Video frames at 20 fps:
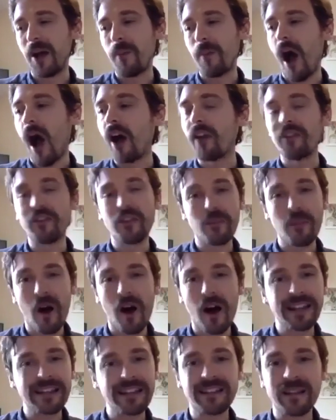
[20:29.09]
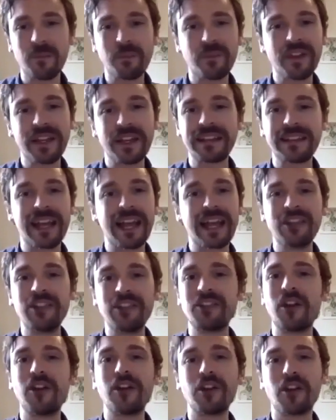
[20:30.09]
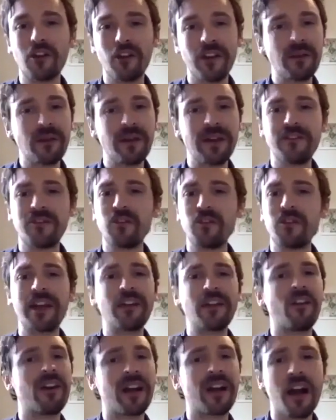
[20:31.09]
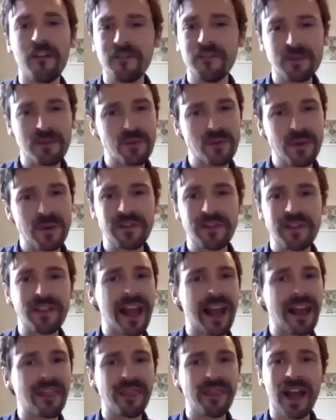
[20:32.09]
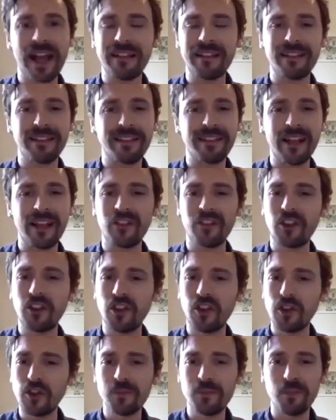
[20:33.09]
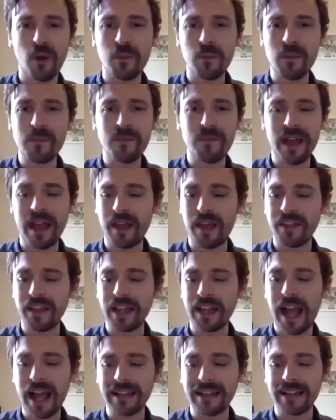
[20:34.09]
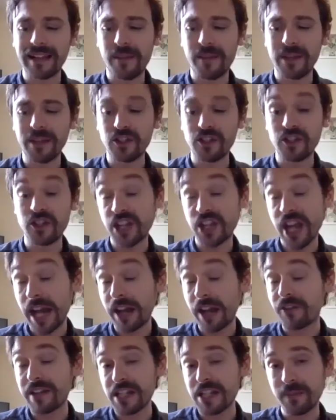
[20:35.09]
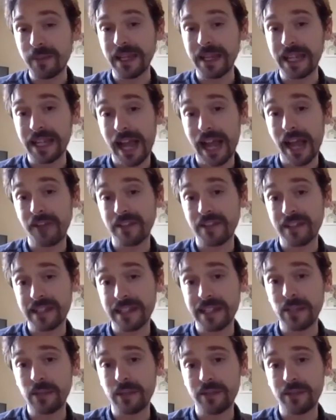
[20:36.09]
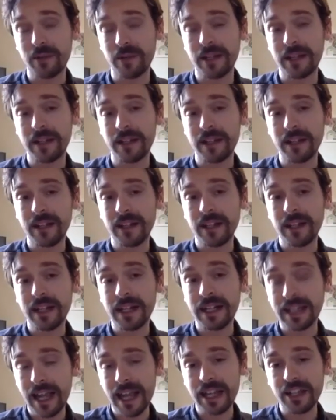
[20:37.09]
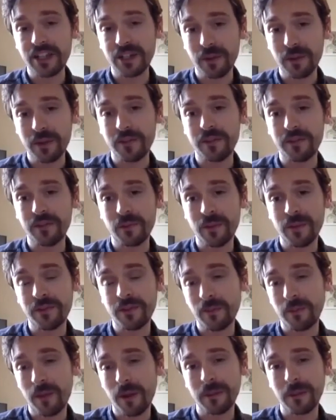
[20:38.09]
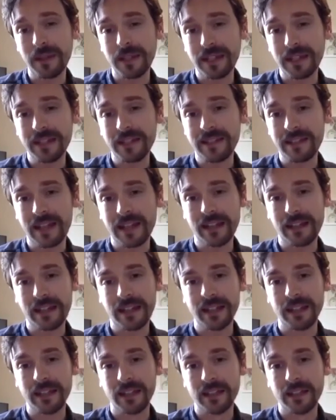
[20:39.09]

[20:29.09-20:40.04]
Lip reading: undermine something that you don't agree with or that you're uncomfortable with, and that's a huge problem that I think academics, just generally speaking, have to deal with when engaging with the public. Sadly,